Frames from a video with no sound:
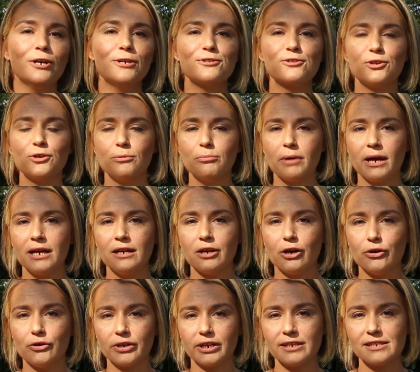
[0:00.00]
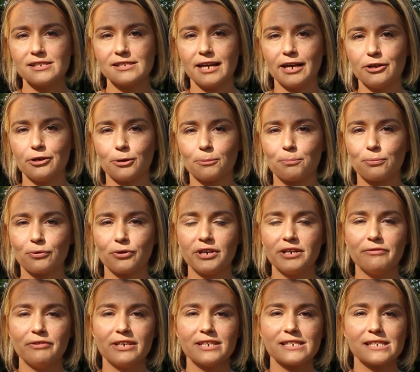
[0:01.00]
So you may notice that your
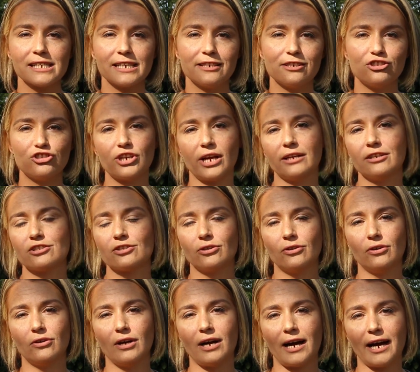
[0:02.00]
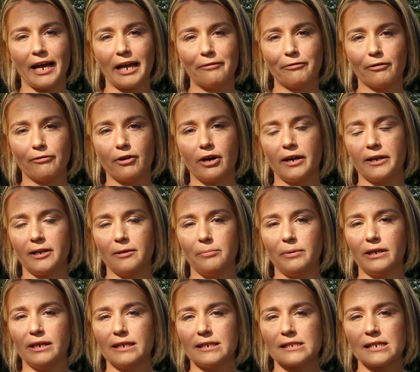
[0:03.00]
previously gentle hive of
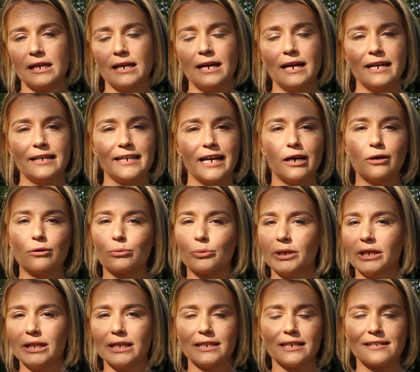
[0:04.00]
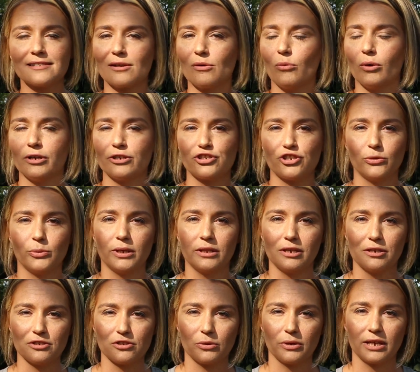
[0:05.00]
honeybees now really doesn't want you in
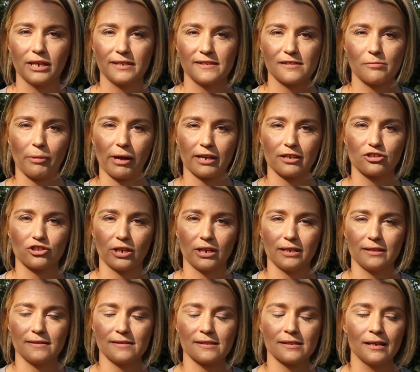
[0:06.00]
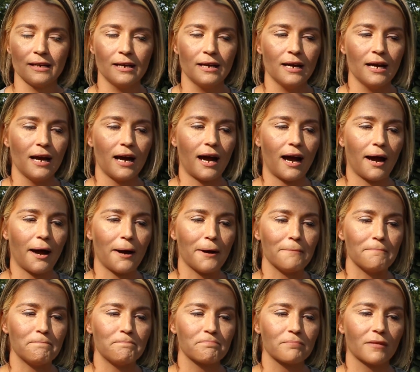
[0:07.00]
there doing inspections.
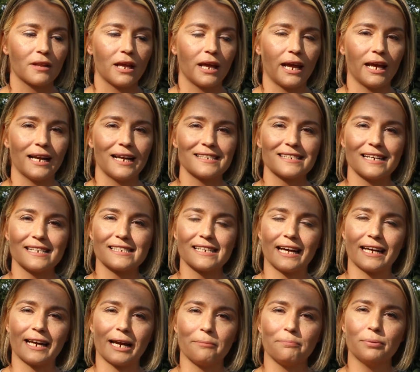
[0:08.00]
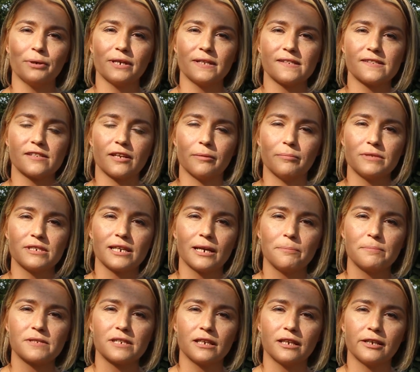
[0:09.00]
And as I said, I put some
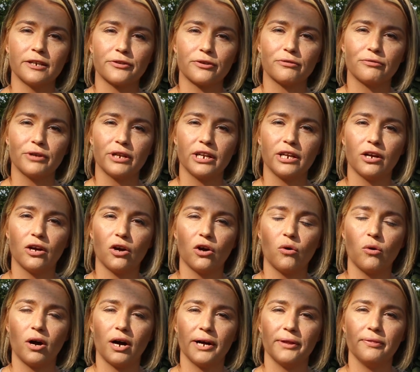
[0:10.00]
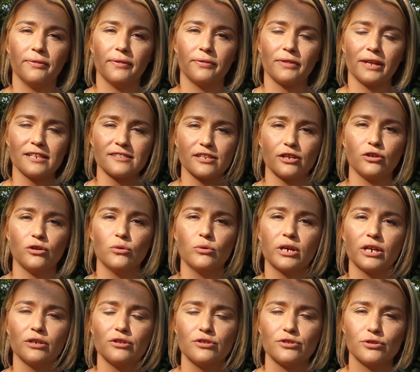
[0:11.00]
tips in another video on things that you
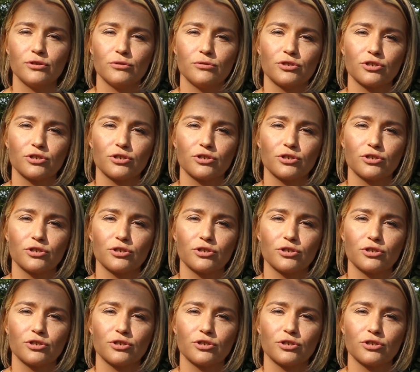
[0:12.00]
can do